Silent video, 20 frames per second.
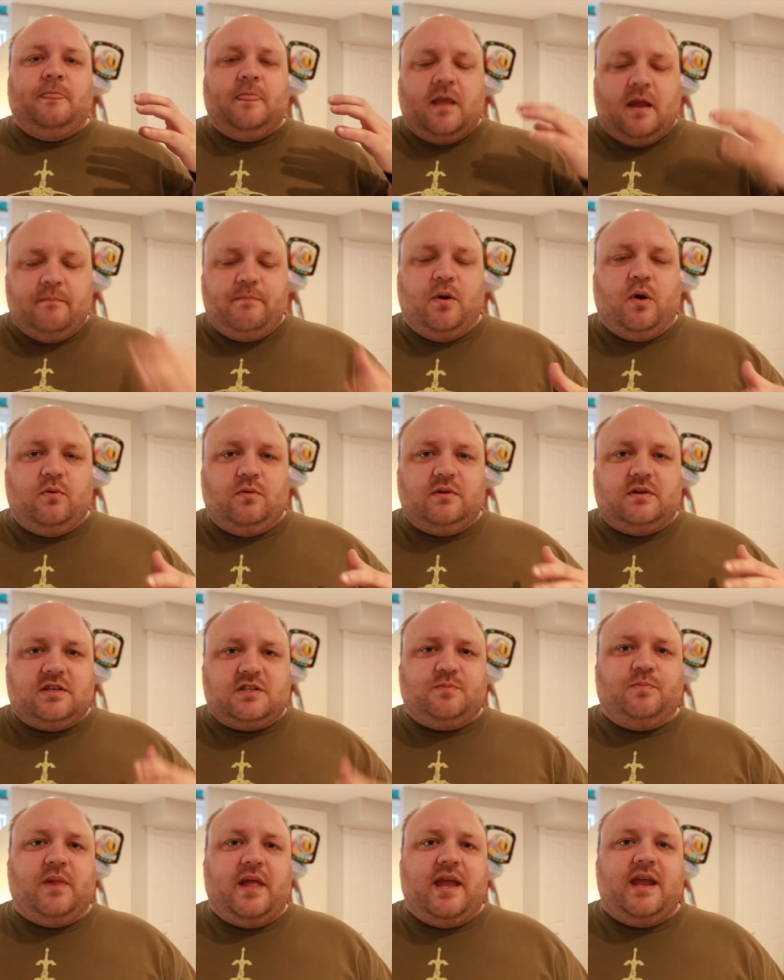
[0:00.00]
about
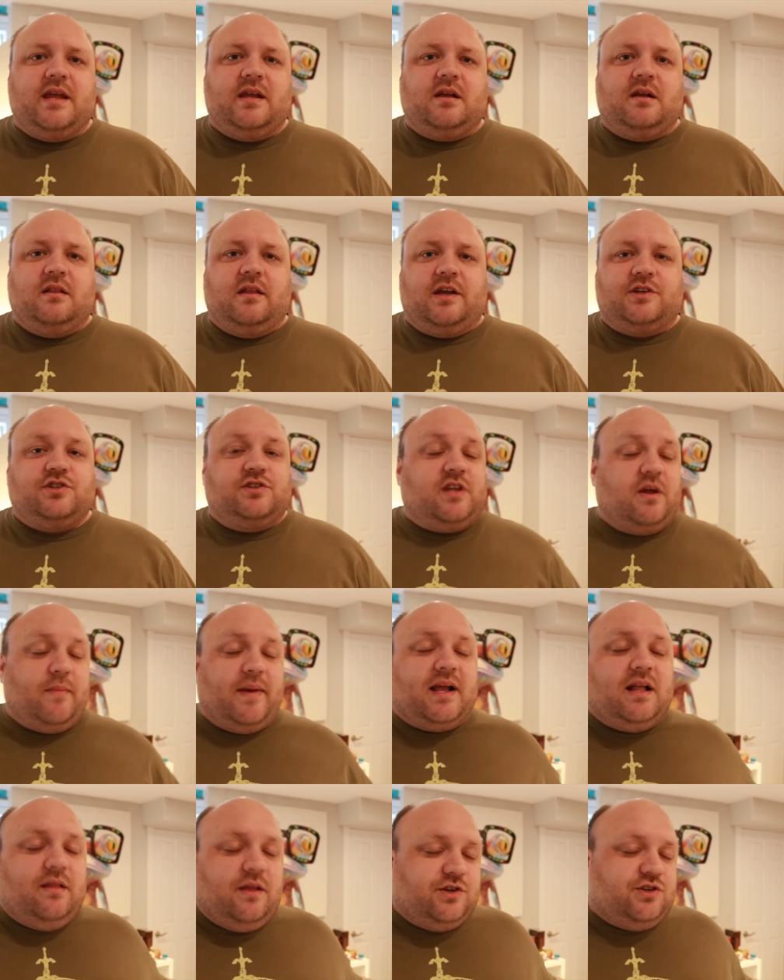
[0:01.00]
displaying collections. Now, my
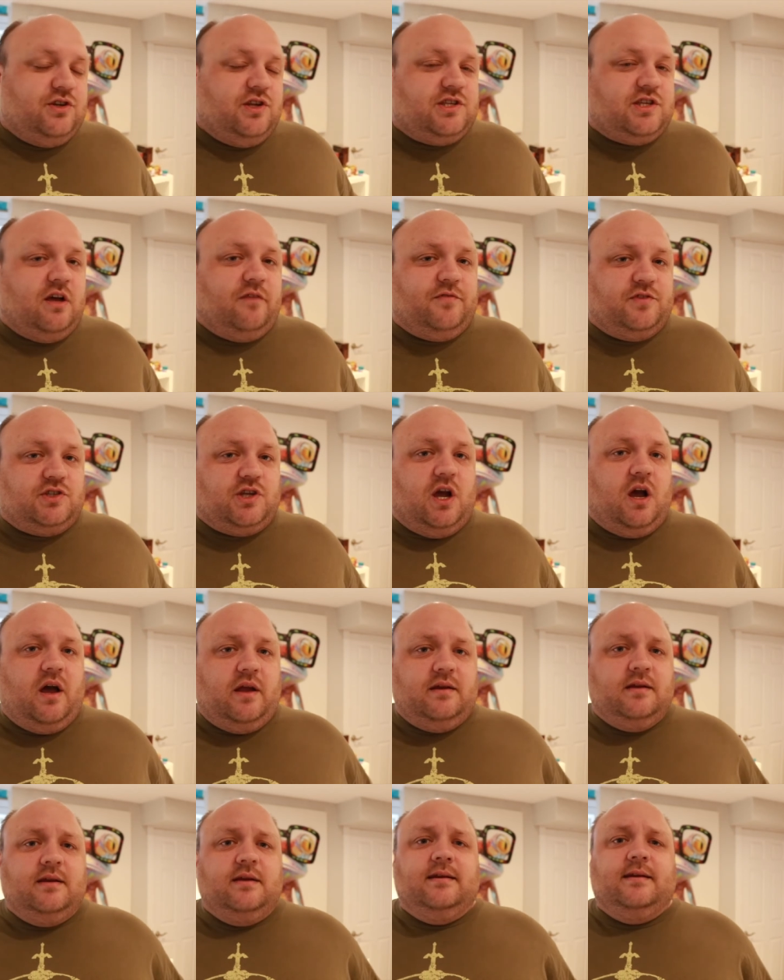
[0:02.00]
collection itself is
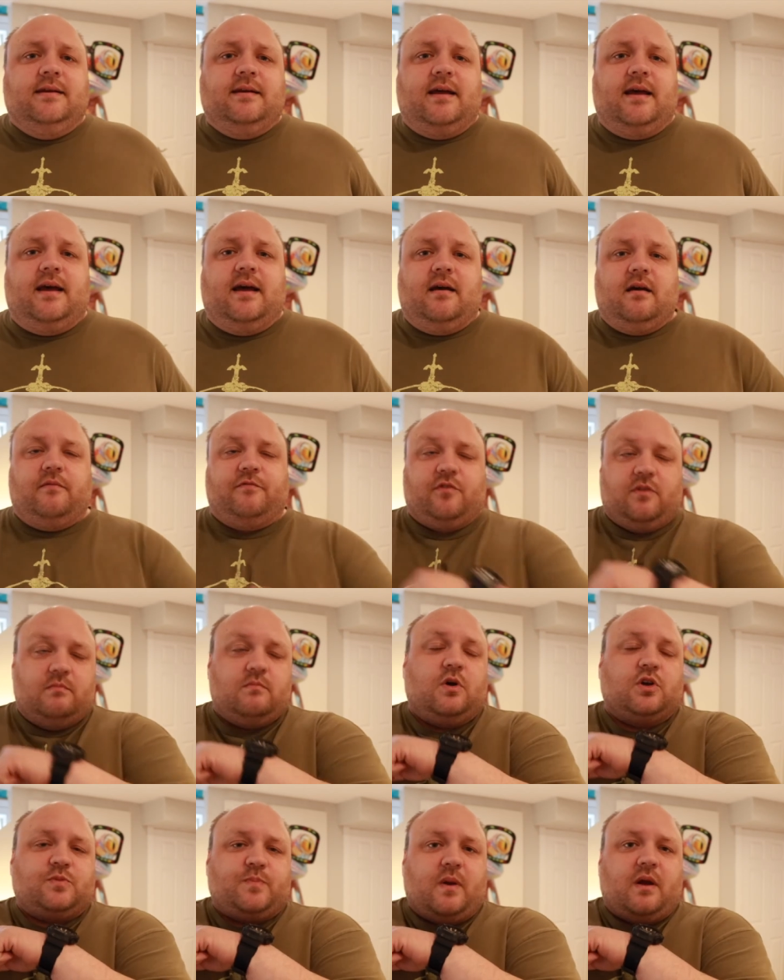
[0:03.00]
gone for the
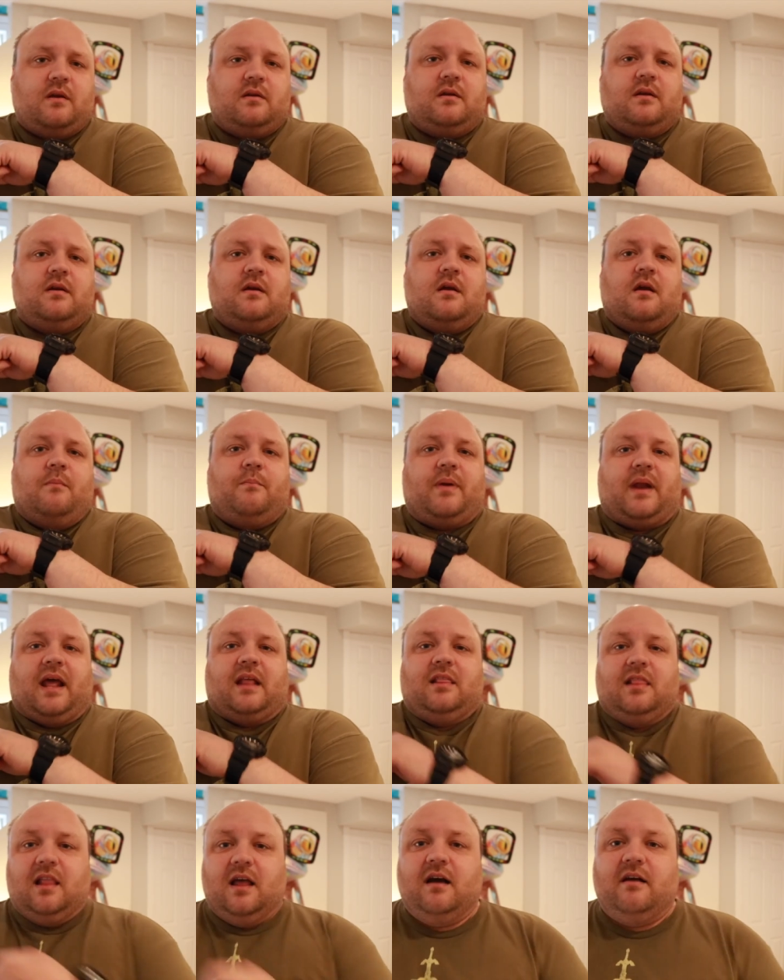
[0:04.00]
most part, but I
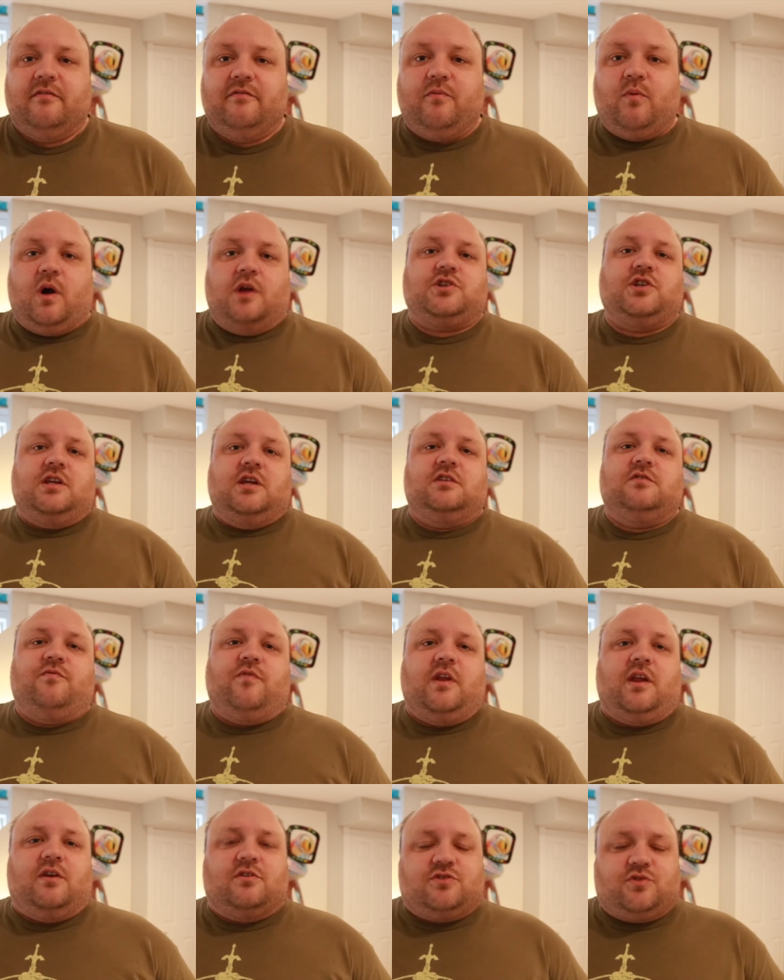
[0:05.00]
love watching his
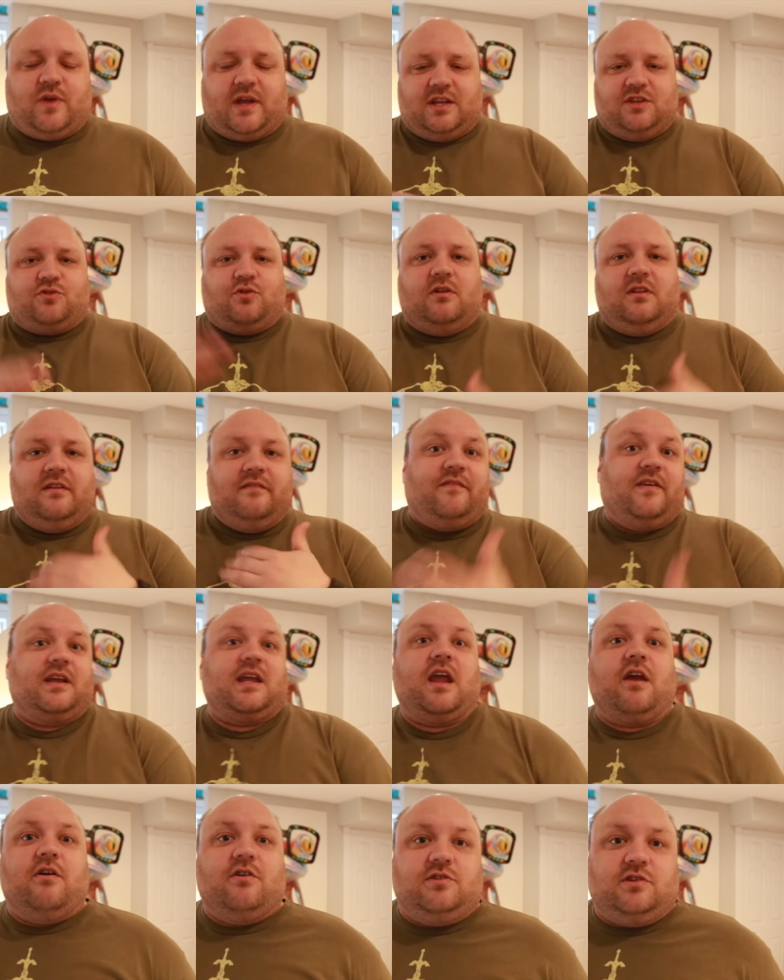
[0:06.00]
videos so I can sort of live
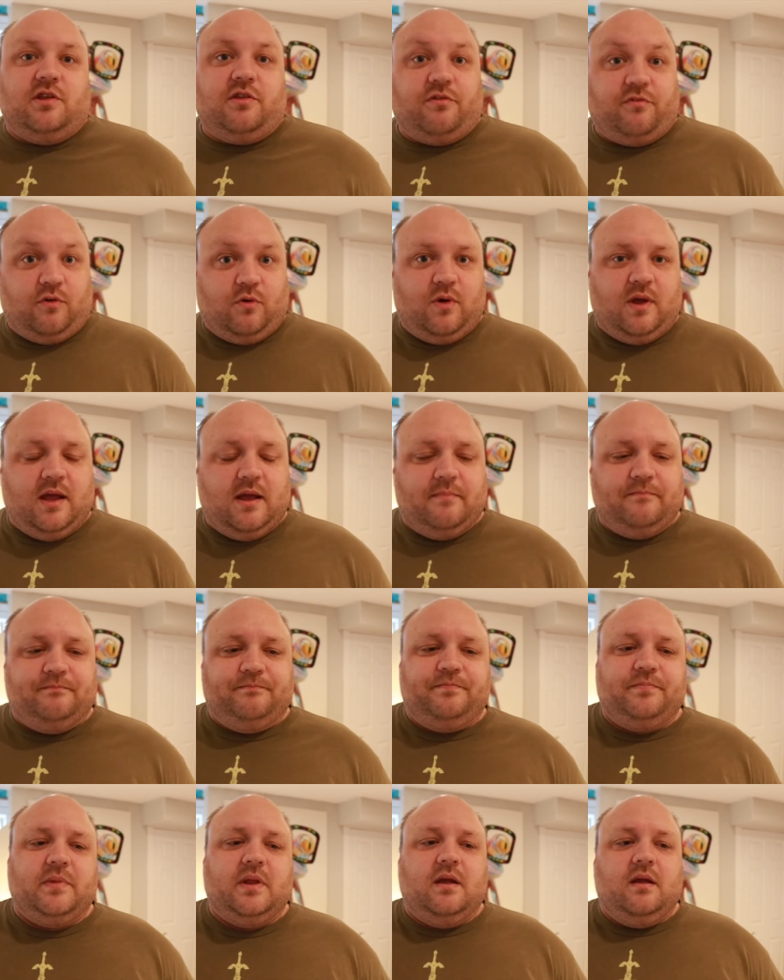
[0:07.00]
vicariously through him.
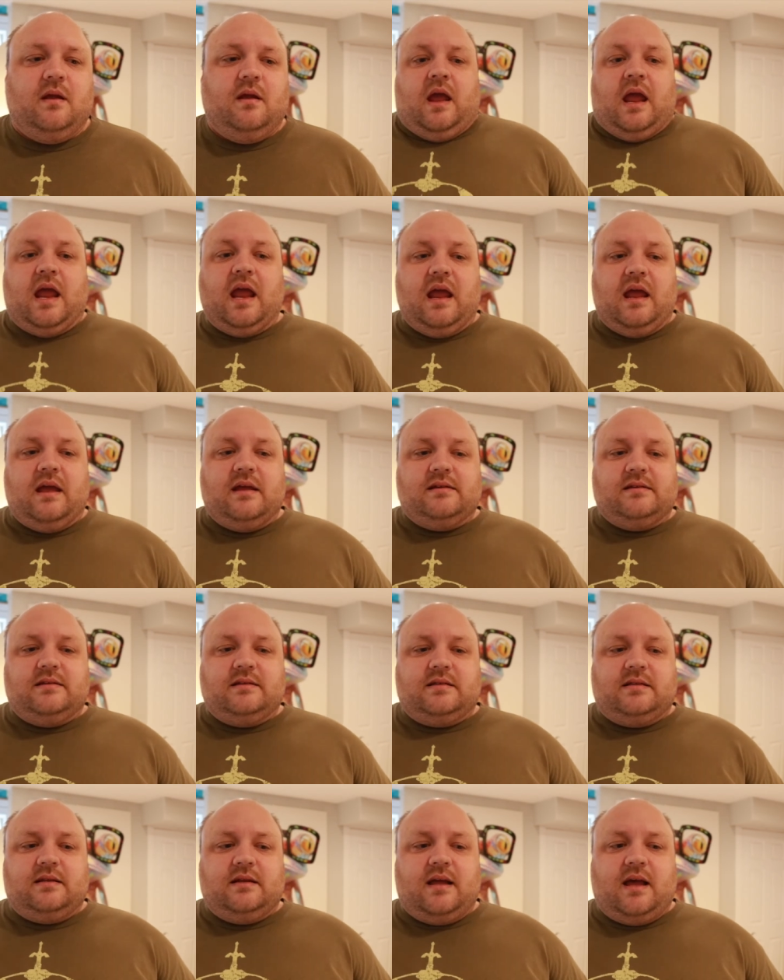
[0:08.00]

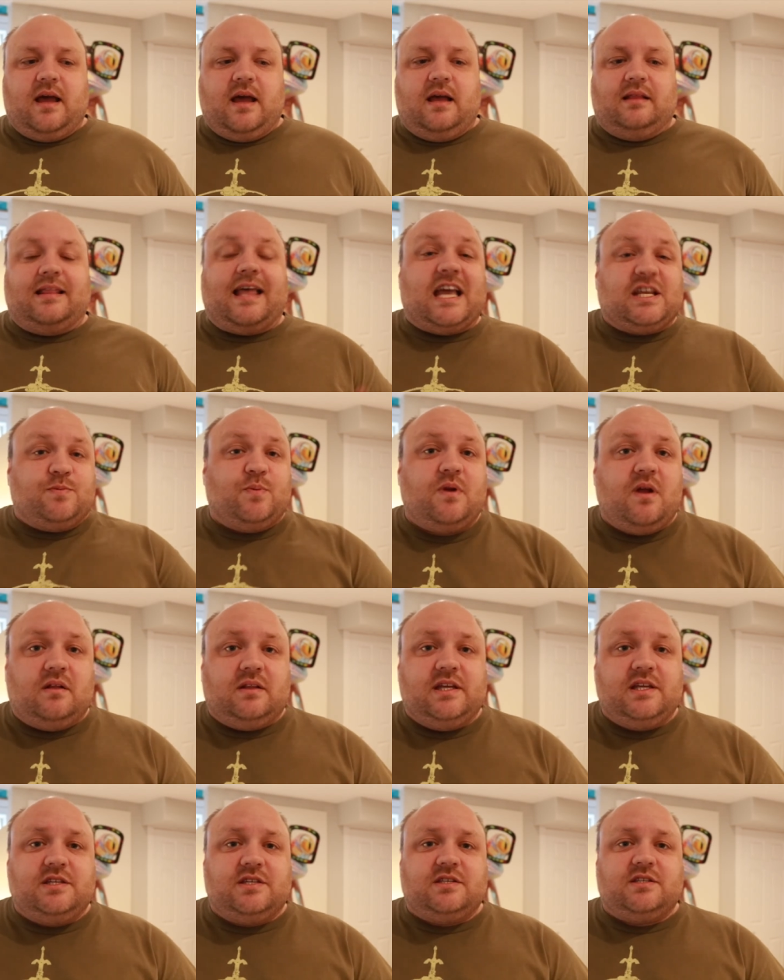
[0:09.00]
And last but not
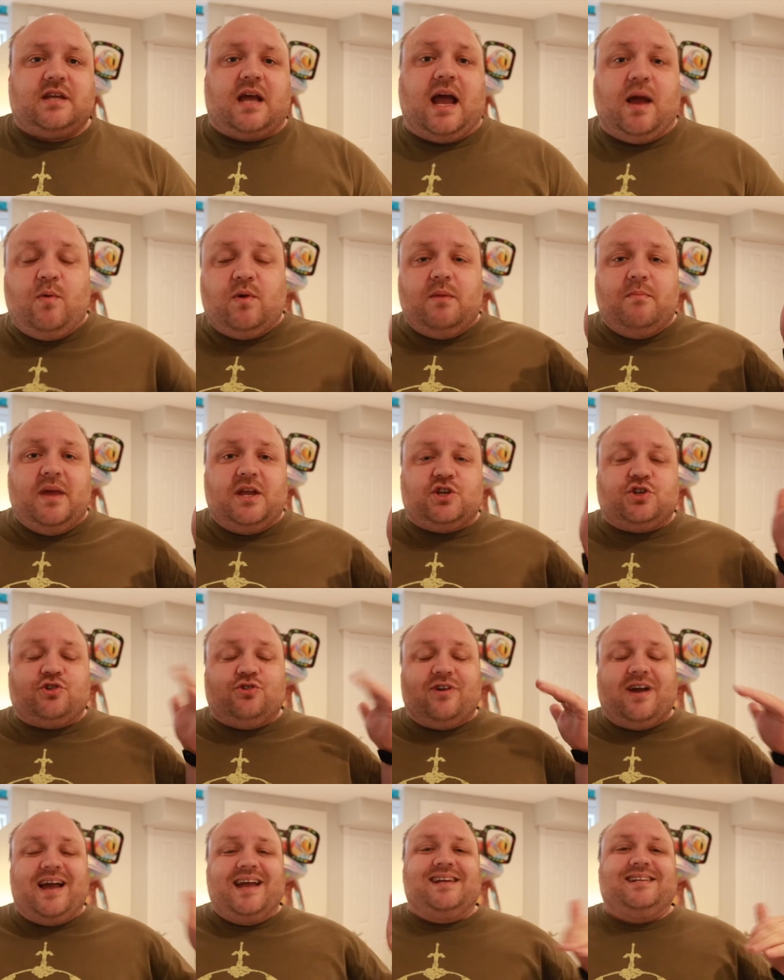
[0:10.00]
least, I want to make
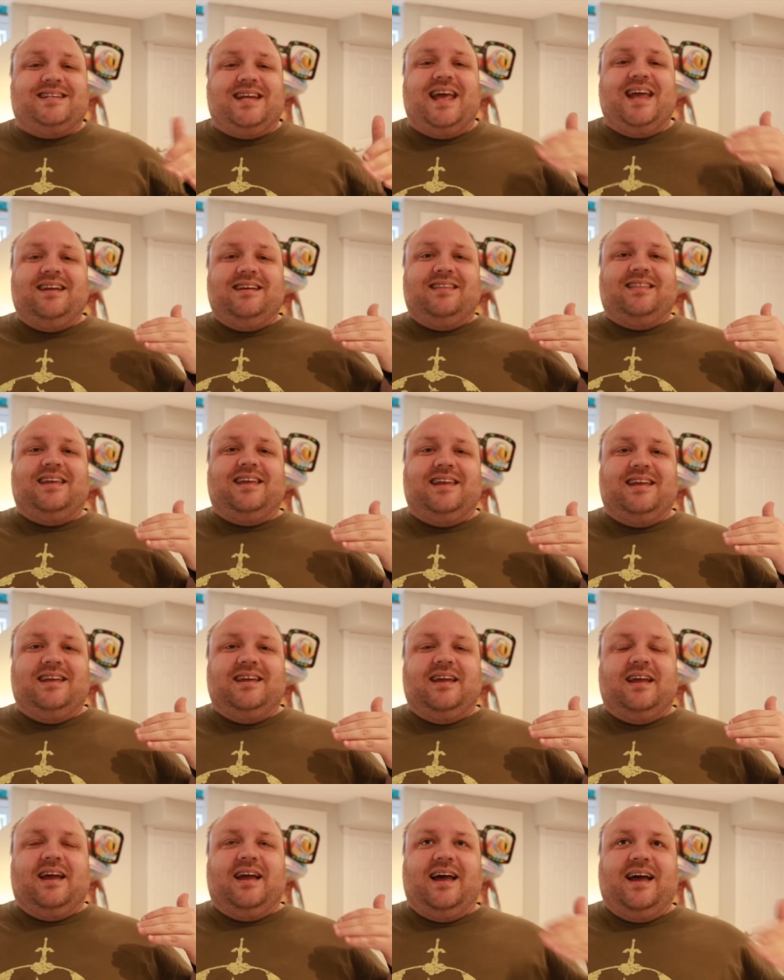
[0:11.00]
sure I attend
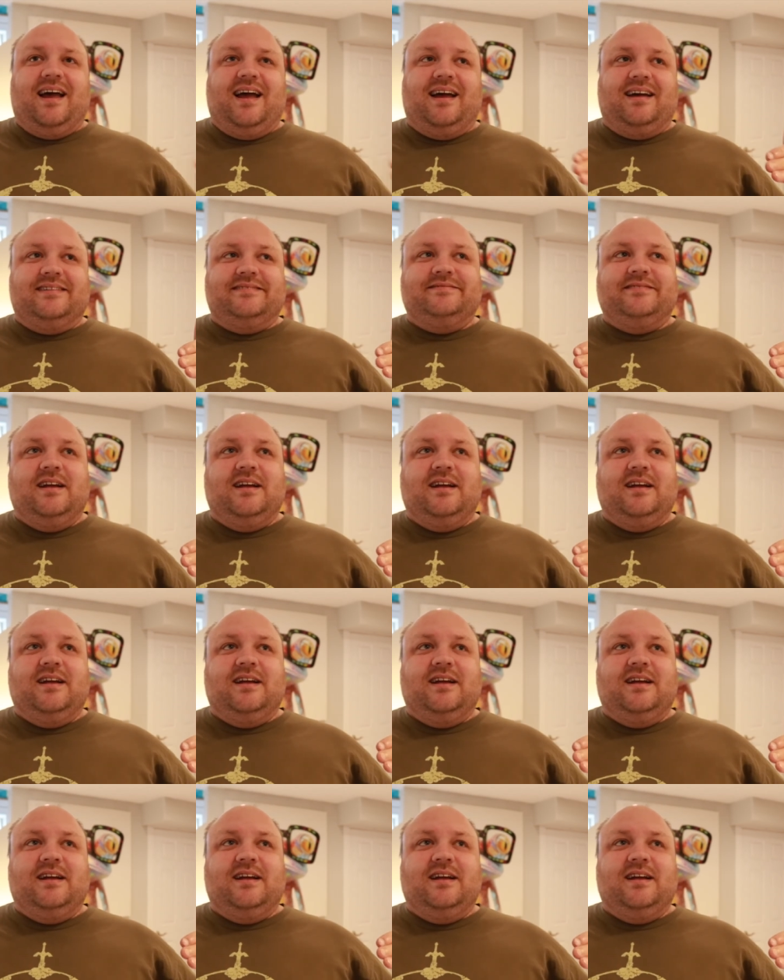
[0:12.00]
the, I'm